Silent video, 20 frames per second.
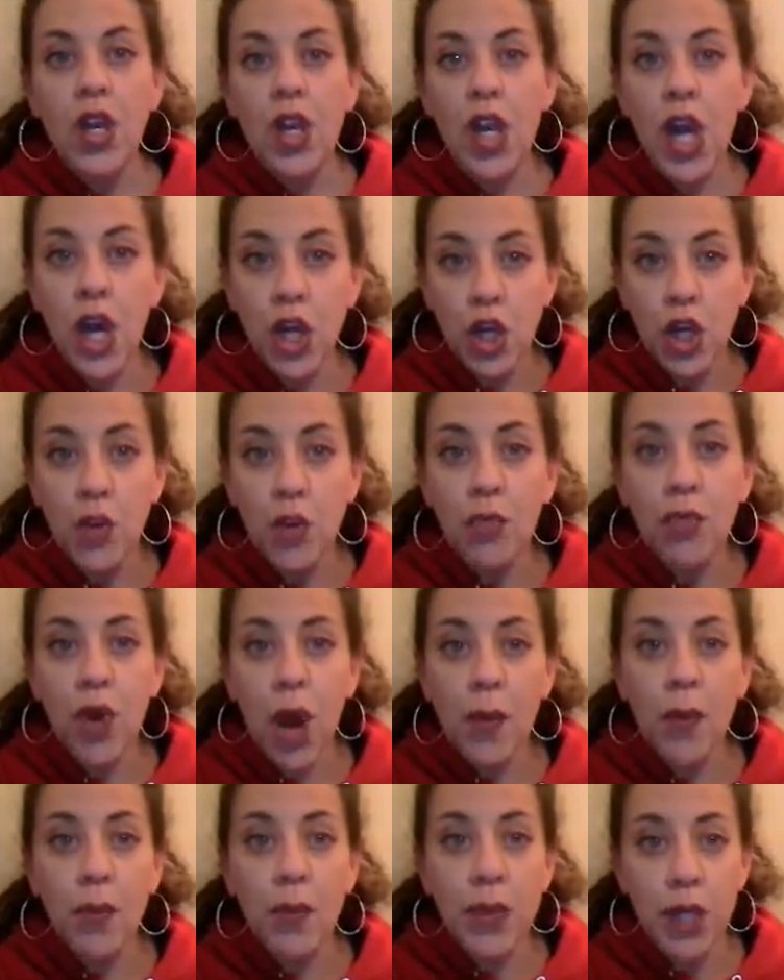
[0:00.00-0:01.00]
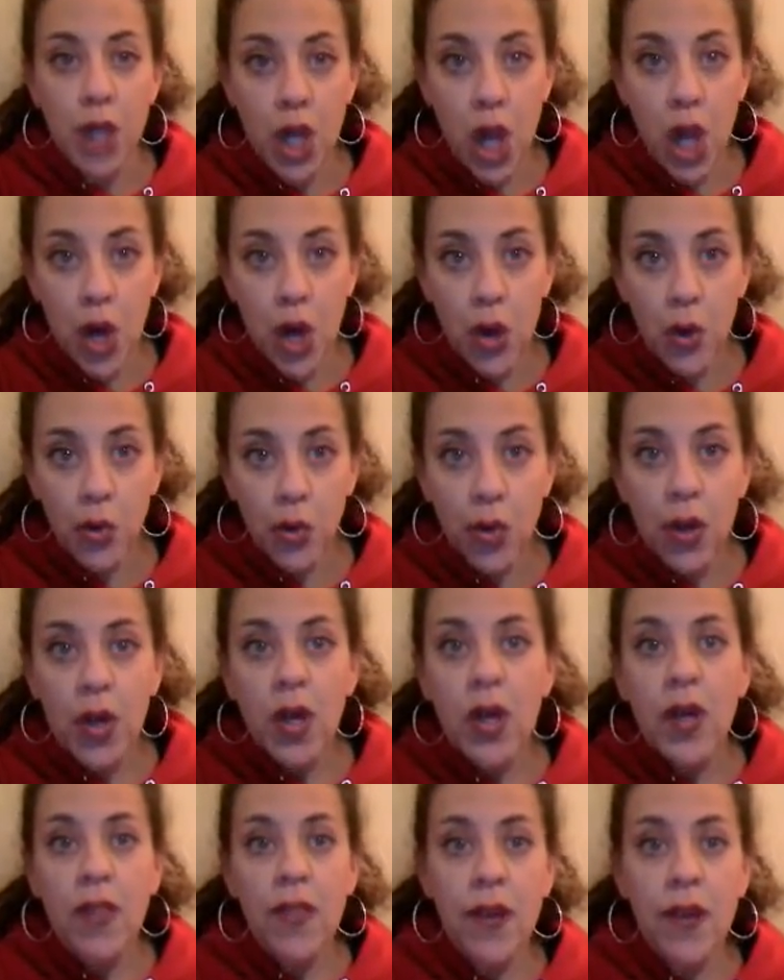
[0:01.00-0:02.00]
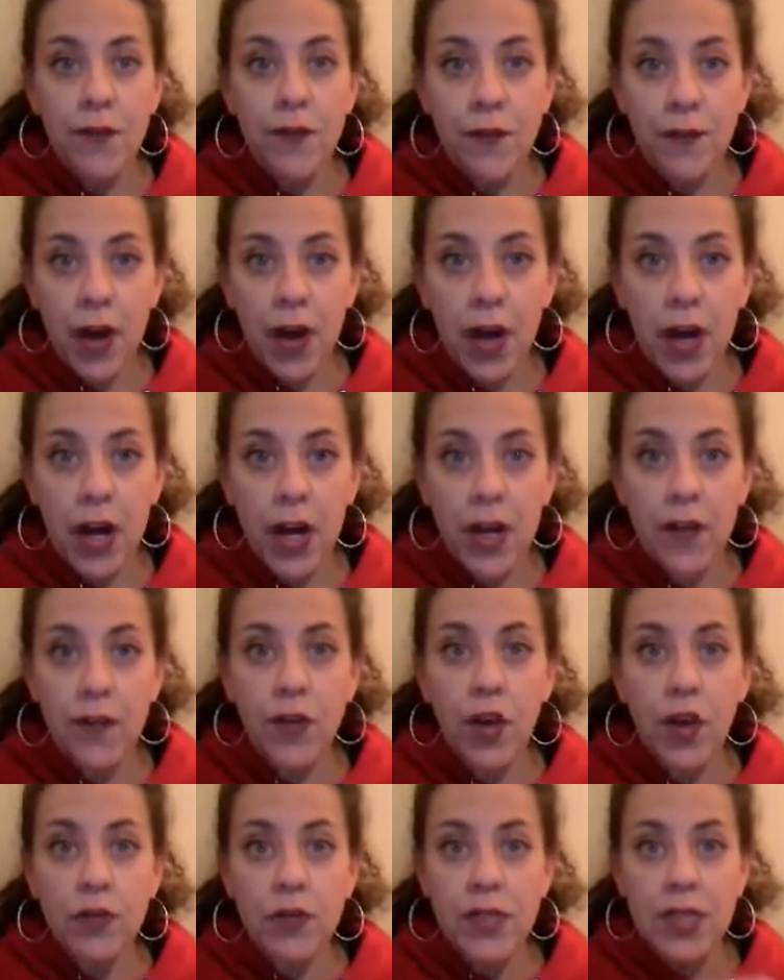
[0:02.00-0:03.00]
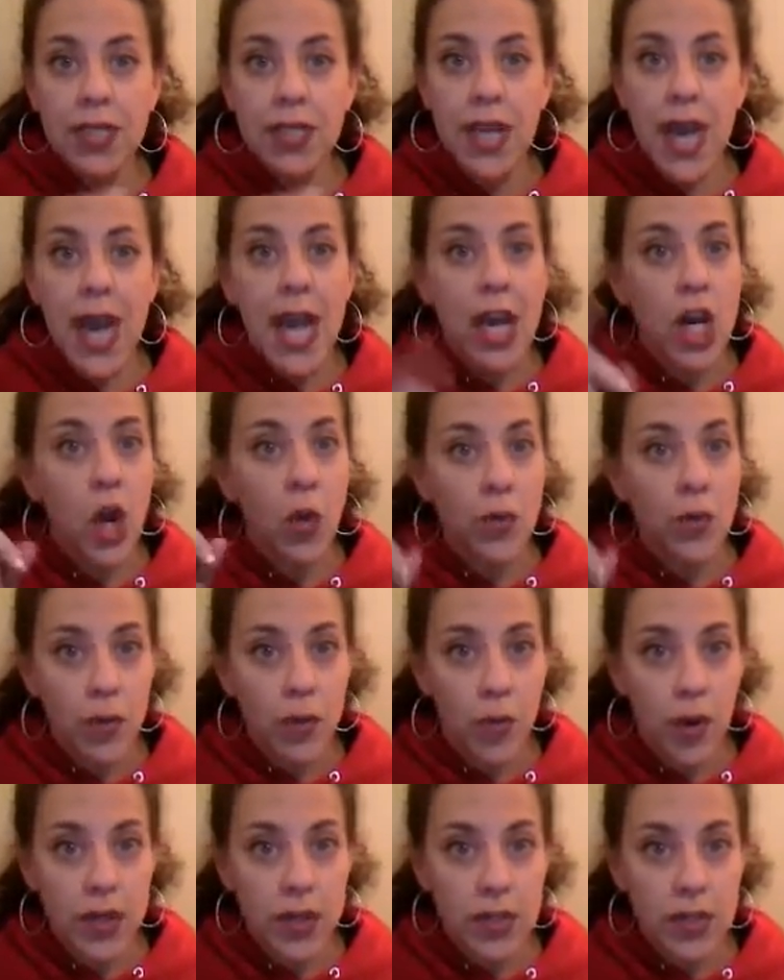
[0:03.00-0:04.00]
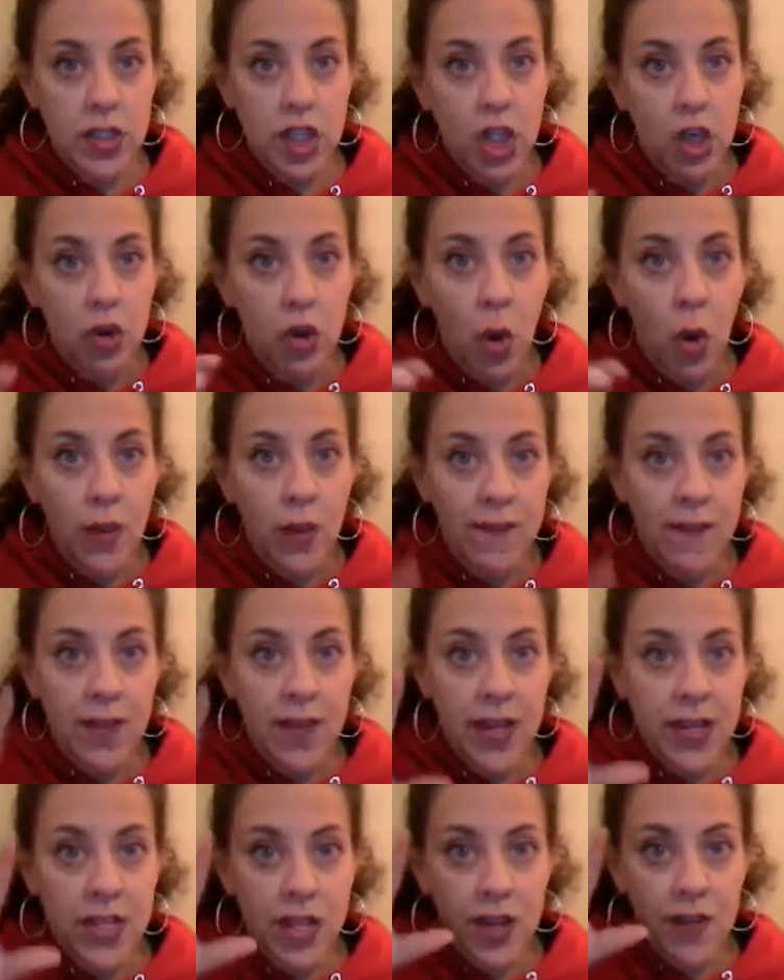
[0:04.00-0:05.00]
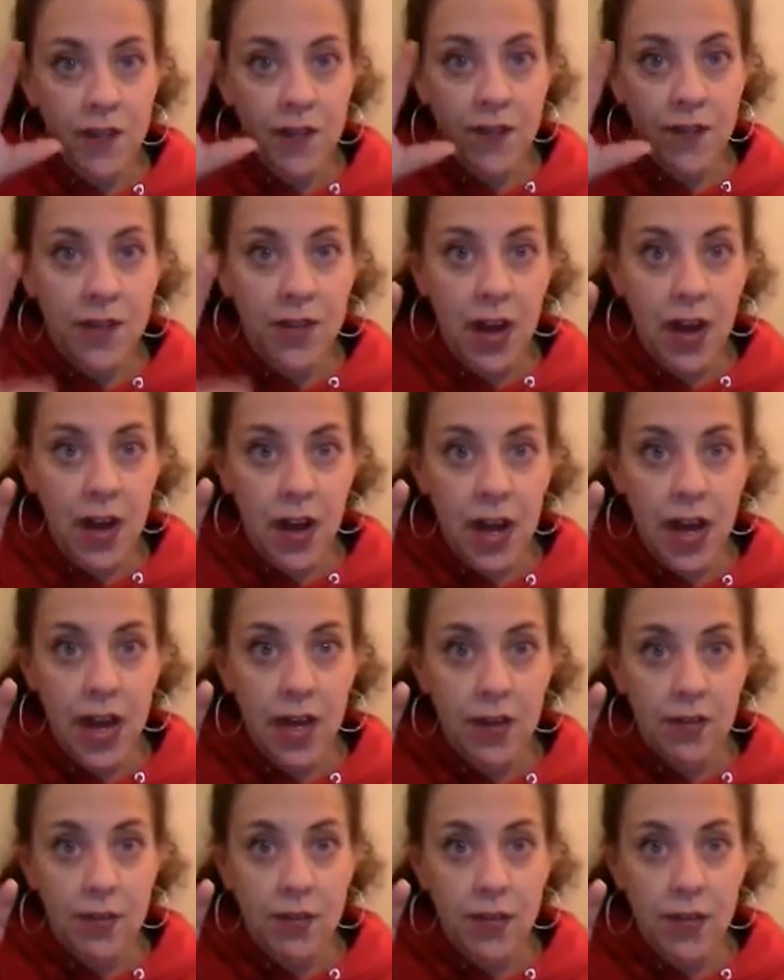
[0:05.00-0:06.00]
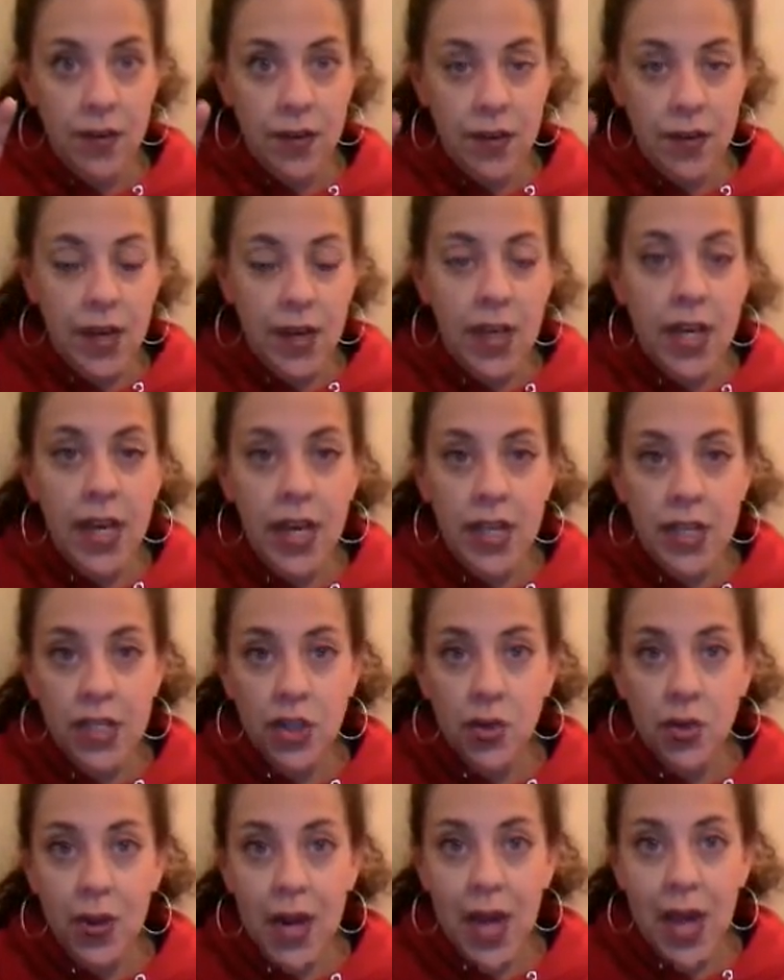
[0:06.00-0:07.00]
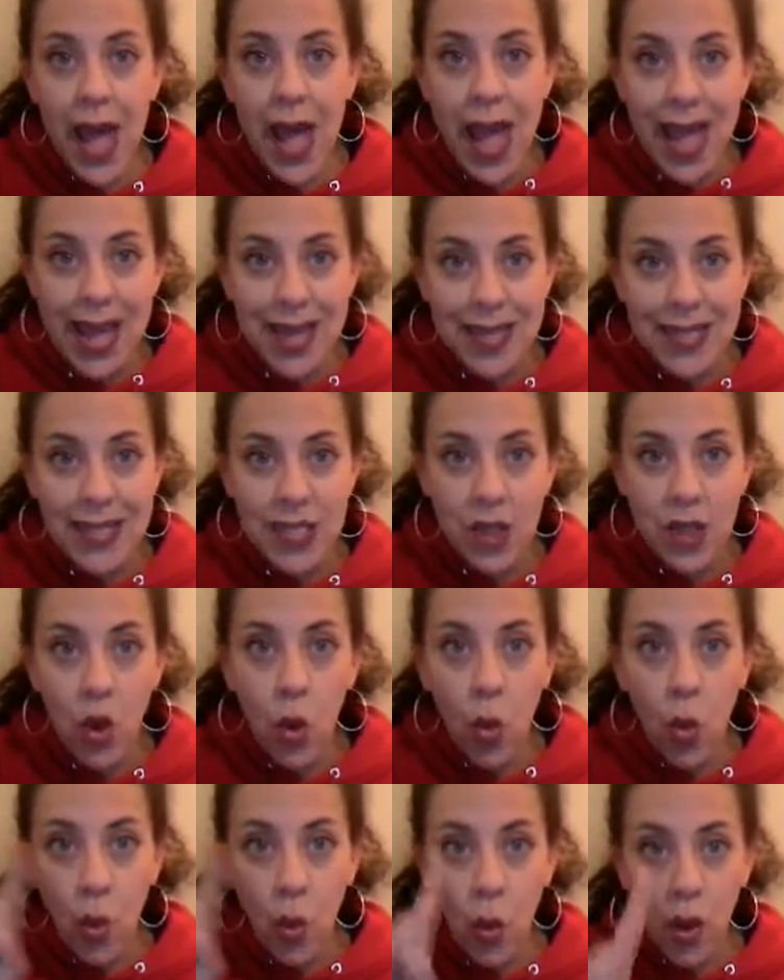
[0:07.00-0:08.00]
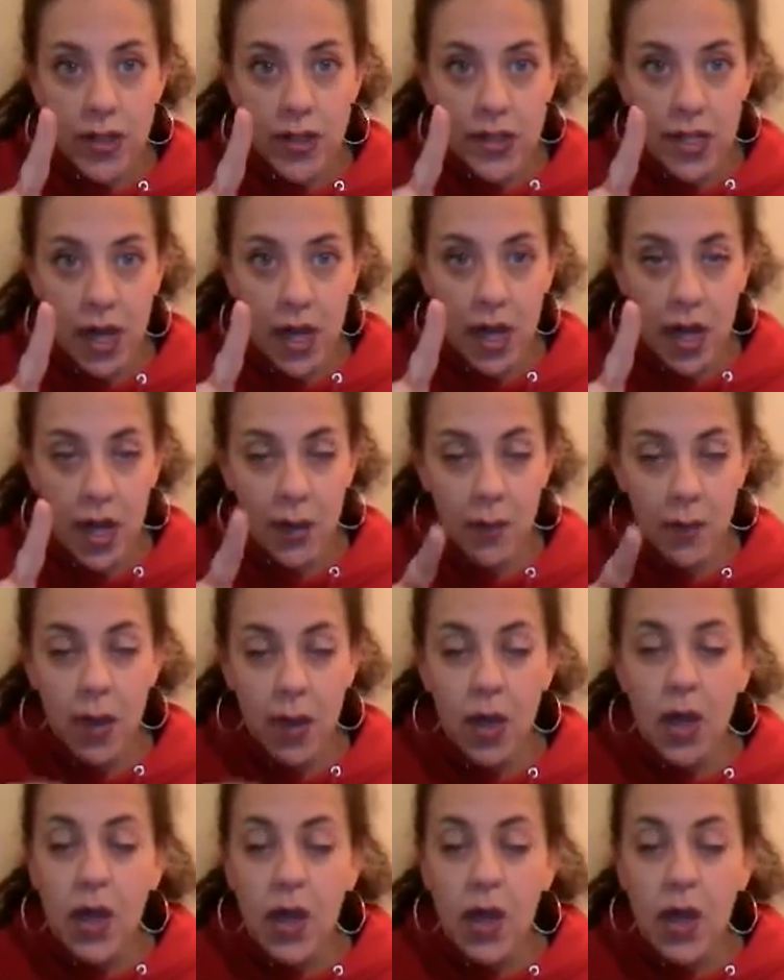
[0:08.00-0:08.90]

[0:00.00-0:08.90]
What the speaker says: 10s? Now you probably know that 5 goes into 8 only once. You can only fit 5 into 8 one time.